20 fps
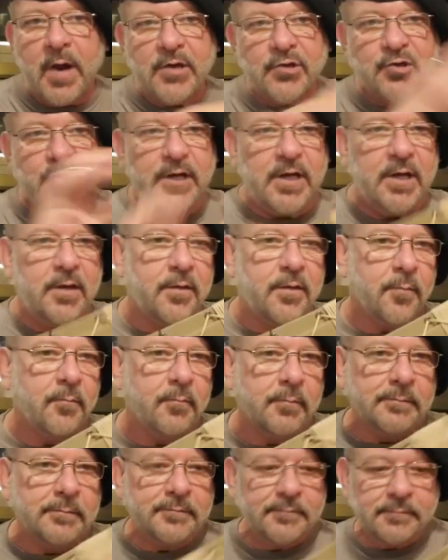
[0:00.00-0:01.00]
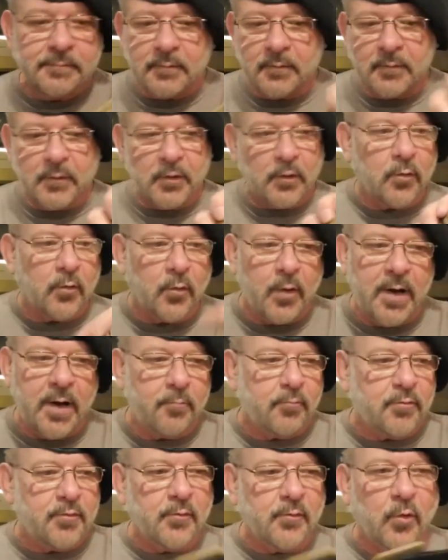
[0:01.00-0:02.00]
sheath, great
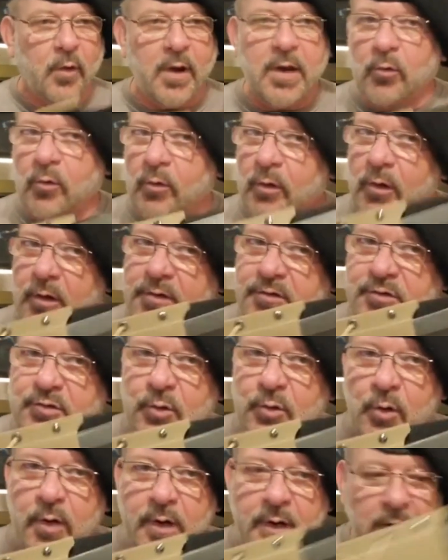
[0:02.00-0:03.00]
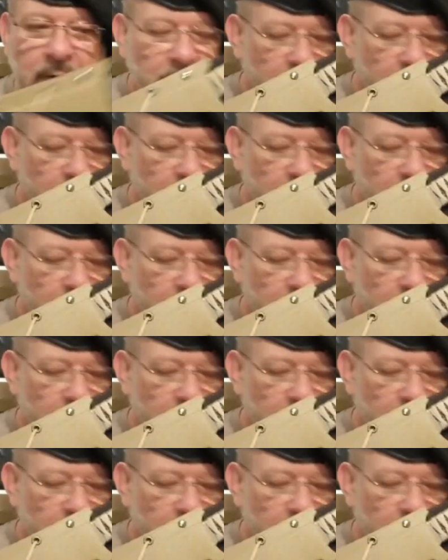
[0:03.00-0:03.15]
looking sword.